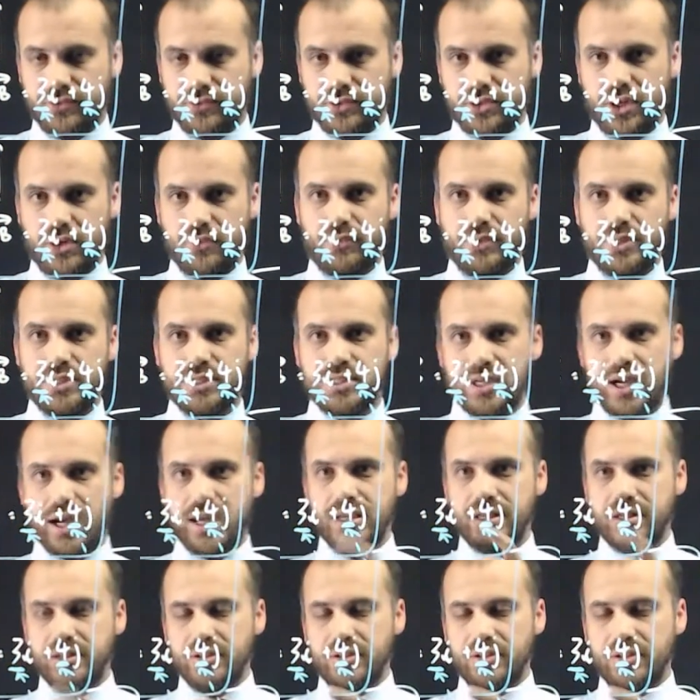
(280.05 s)
So if we
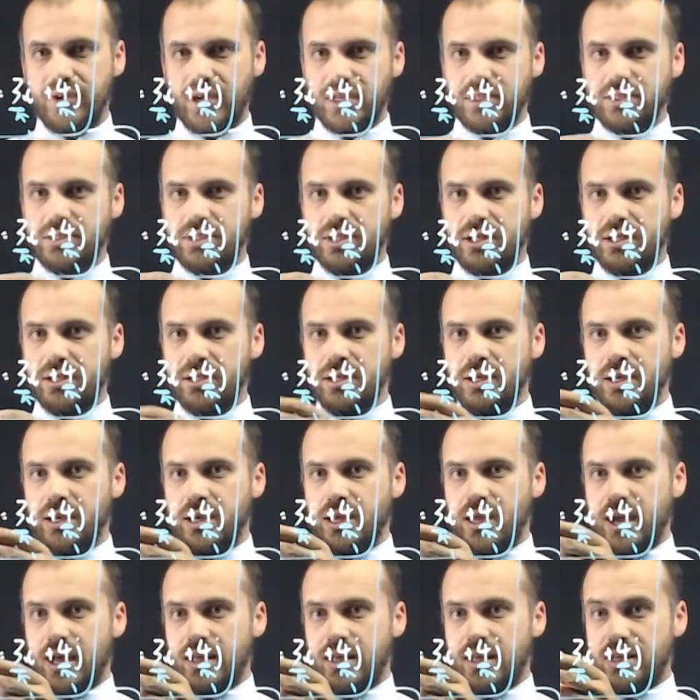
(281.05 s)
take the vector
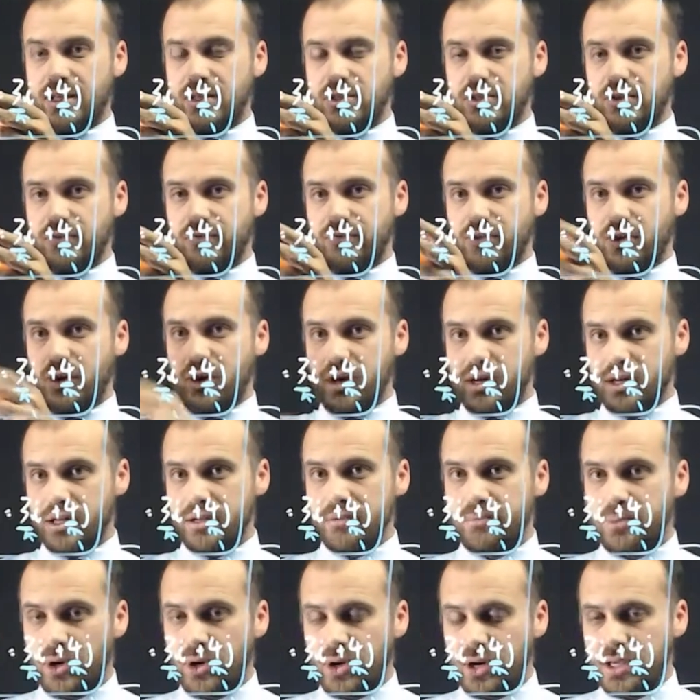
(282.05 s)
and then divide it
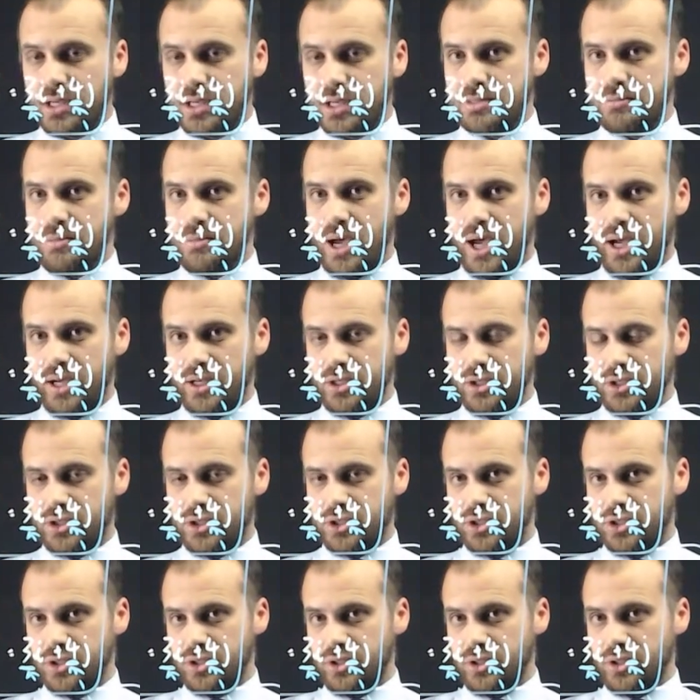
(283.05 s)
by its
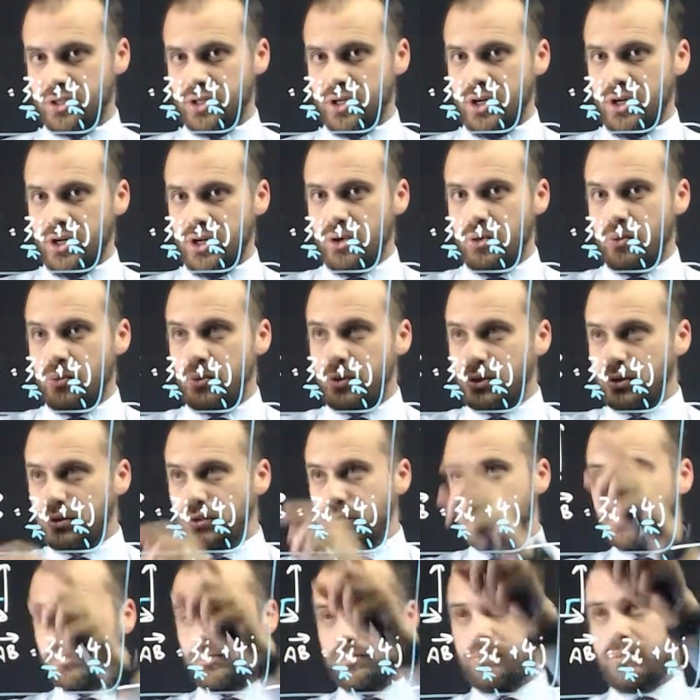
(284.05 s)
magnitude,
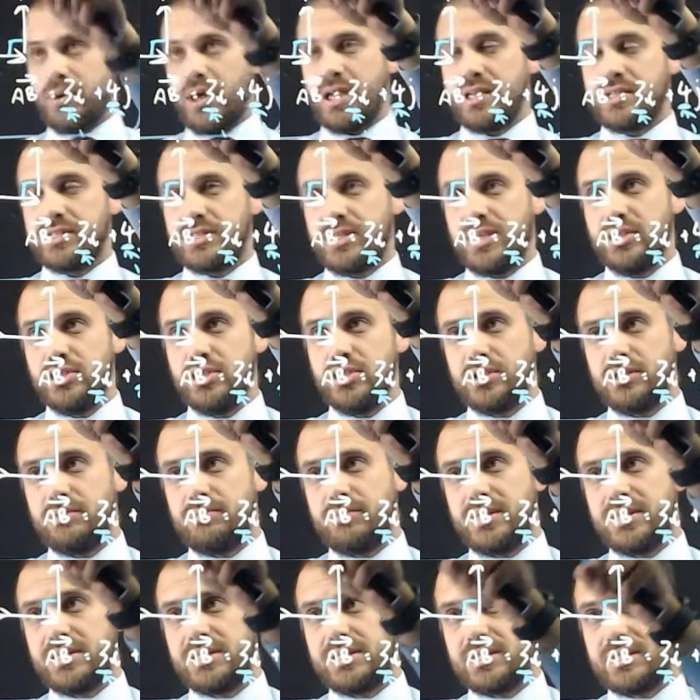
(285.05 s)
we'll essentially
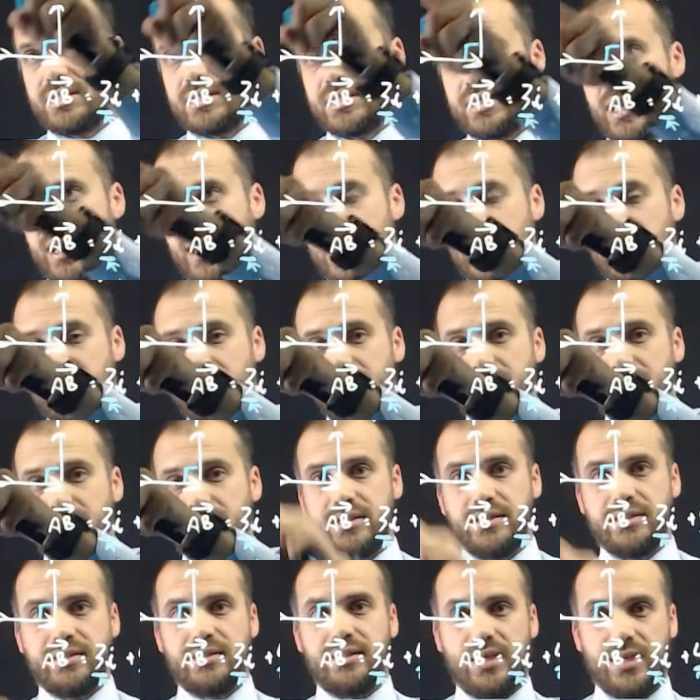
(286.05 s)
be scaling
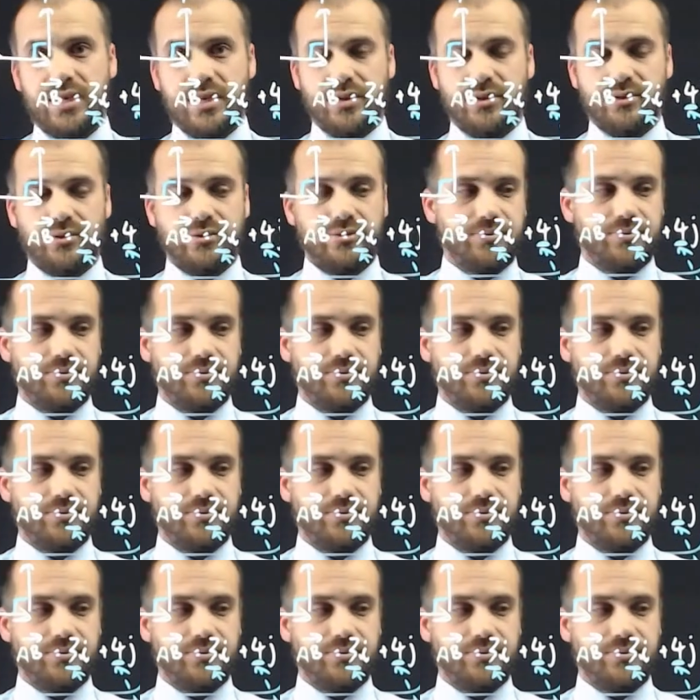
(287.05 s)
it down.